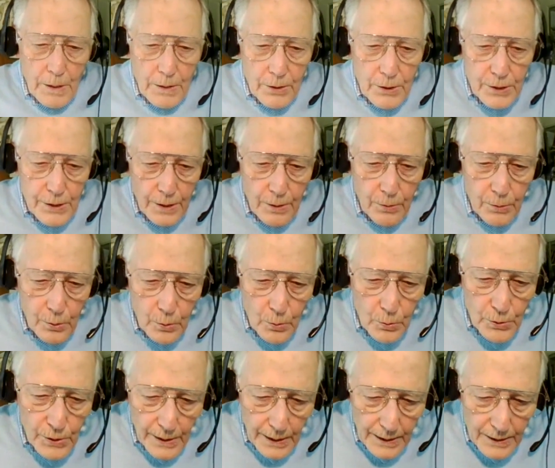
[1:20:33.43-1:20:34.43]

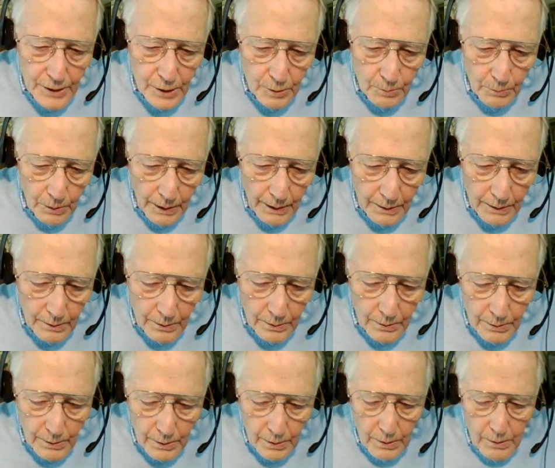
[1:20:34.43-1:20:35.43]
enthusiasm and
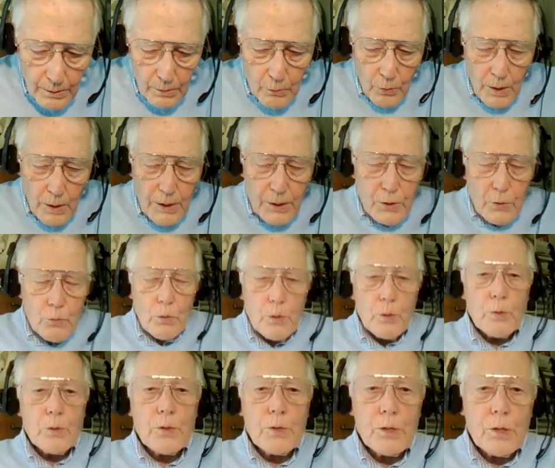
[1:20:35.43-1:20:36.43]

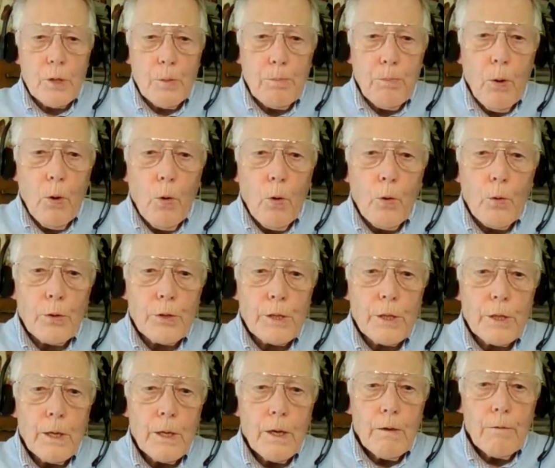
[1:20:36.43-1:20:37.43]
grassroots support
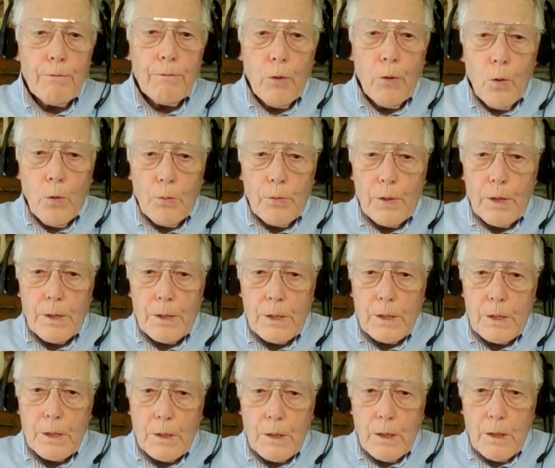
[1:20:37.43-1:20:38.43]
for
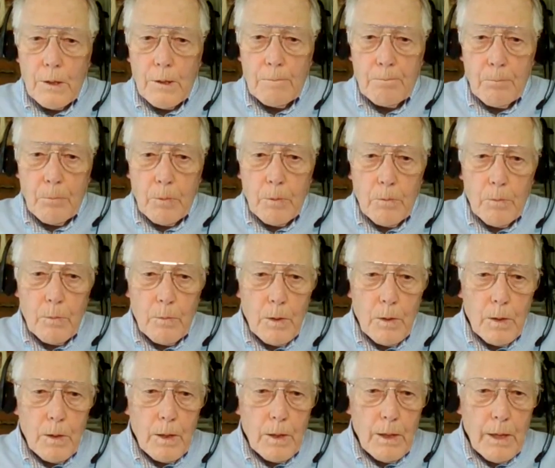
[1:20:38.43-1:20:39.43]
this
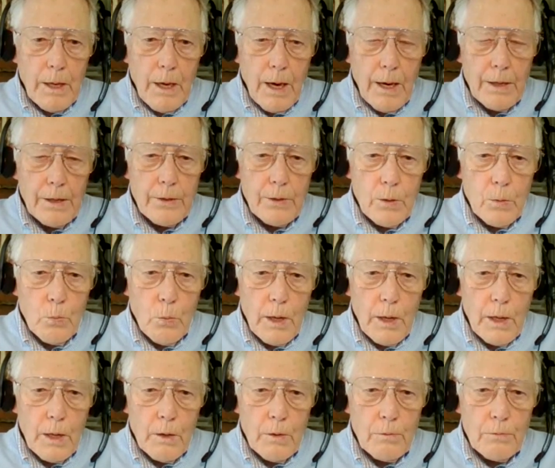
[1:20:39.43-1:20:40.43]
kind of
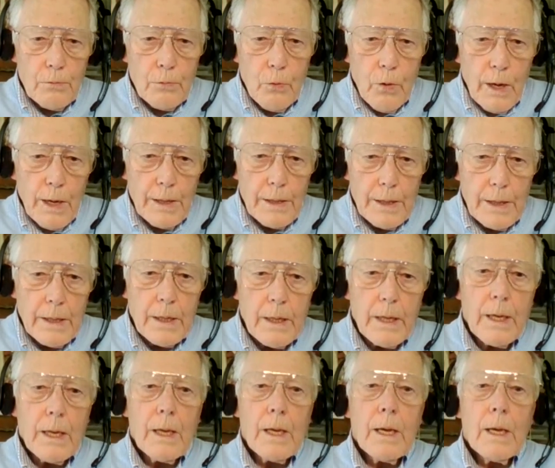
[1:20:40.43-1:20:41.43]
way of riding,
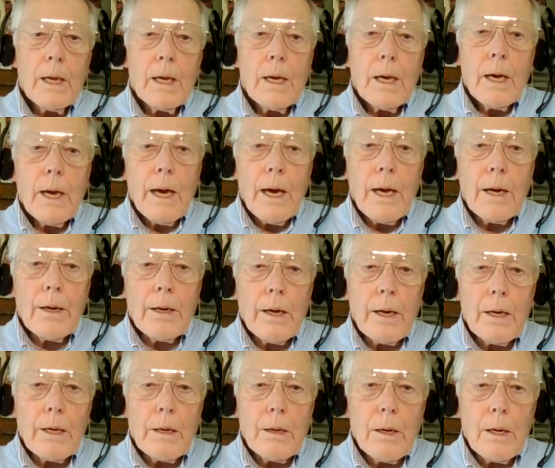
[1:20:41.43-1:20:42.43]
and
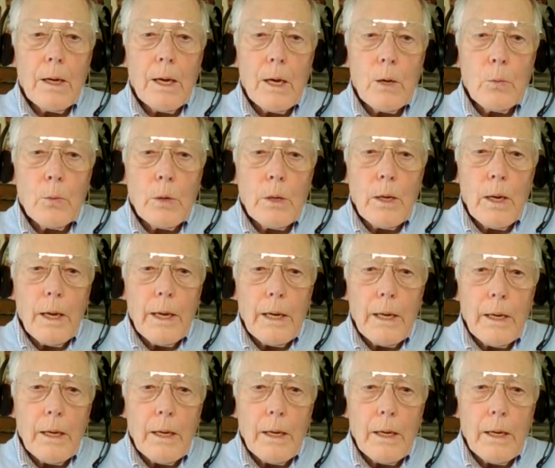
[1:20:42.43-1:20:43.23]
I would like